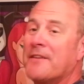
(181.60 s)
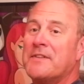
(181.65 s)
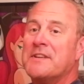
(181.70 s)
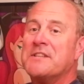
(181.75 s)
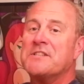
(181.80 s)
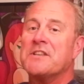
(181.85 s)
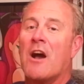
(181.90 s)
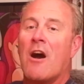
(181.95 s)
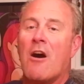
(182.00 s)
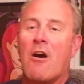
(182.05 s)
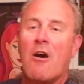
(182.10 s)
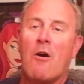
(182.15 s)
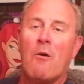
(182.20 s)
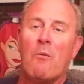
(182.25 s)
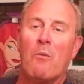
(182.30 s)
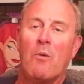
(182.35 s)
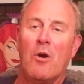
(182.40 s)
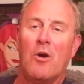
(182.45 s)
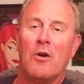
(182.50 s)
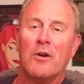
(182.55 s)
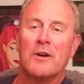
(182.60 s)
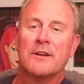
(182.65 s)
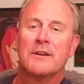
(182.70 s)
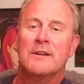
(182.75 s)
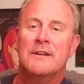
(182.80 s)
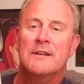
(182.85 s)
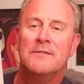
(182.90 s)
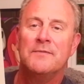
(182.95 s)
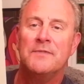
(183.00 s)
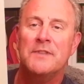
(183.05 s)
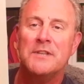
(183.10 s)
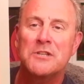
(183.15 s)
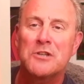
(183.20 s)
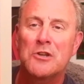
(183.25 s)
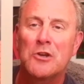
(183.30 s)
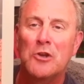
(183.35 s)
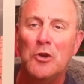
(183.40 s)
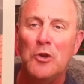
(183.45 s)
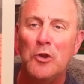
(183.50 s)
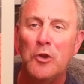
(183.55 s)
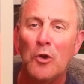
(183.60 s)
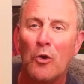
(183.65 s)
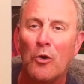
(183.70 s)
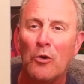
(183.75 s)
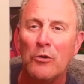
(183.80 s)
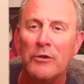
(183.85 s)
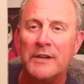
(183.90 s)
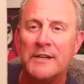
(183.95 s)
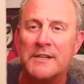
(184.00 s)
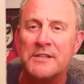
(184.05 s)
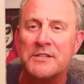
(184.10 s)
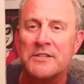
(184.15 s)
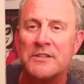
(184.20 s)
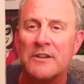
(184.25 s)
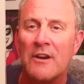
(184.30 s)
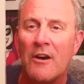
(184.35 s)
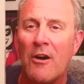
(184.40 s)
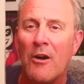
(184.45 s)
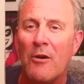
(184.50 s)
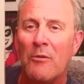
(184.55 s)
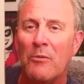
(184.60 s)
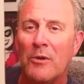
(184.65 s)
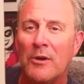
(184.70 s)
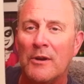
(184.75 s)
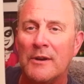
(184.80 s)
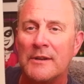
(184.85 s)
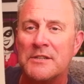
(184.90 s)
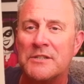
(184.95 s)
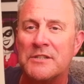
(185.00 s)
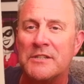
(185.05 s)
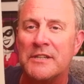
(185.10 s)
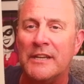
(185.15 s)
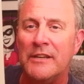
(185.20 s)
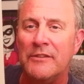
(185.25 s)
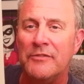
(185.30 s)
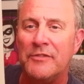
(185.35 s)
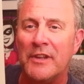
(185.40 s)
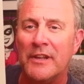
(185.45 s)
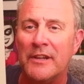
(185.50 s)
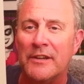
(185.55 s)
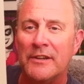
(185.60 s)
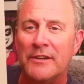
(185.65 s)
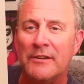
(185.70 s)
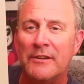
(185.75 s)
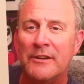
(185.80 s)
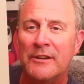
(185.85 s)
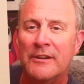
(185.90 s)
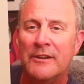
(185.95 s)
this artwork, this glorious artwork, Steve Dillon,